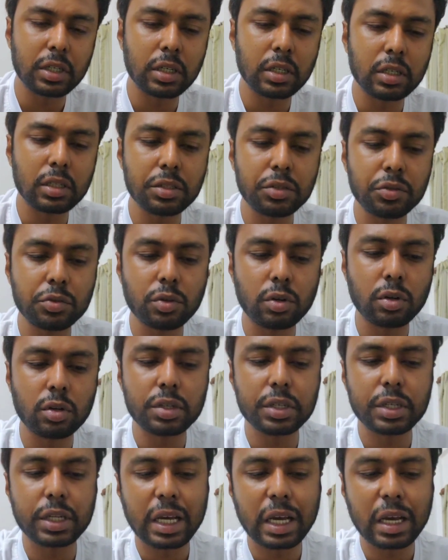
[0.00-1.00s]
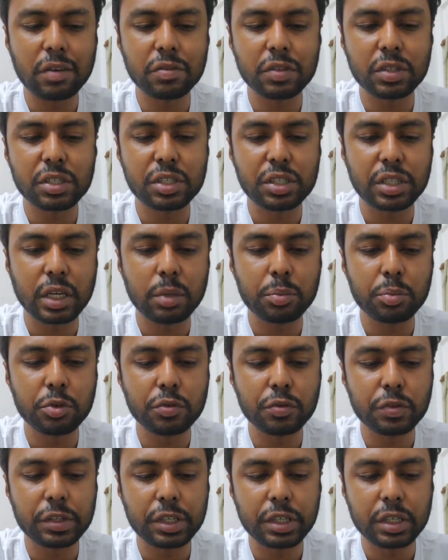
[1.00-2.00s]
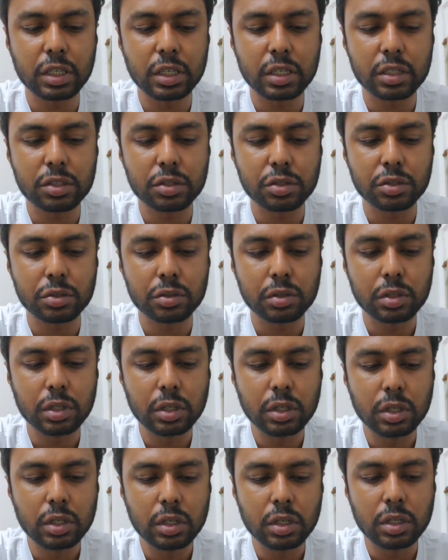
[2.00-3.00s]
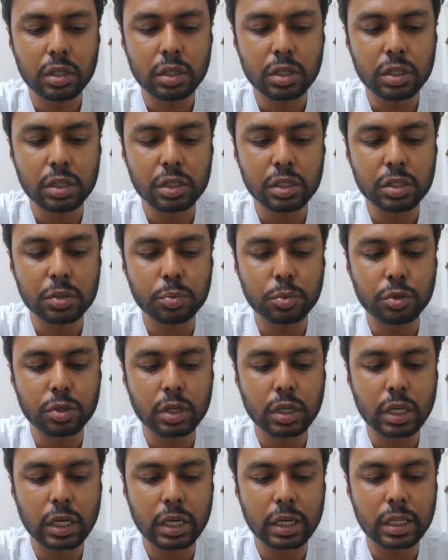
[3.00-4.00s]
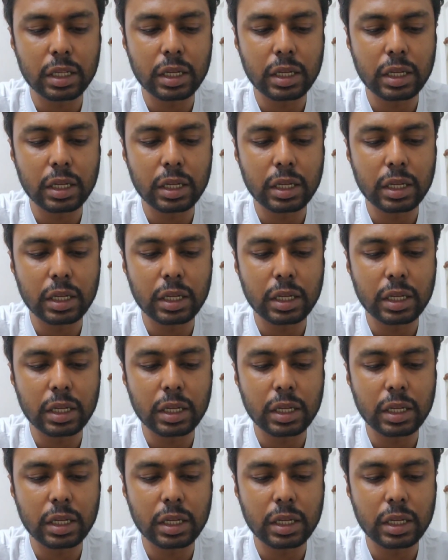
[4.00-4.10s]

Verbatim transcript: You already have the shape over here, so you can just put it like that.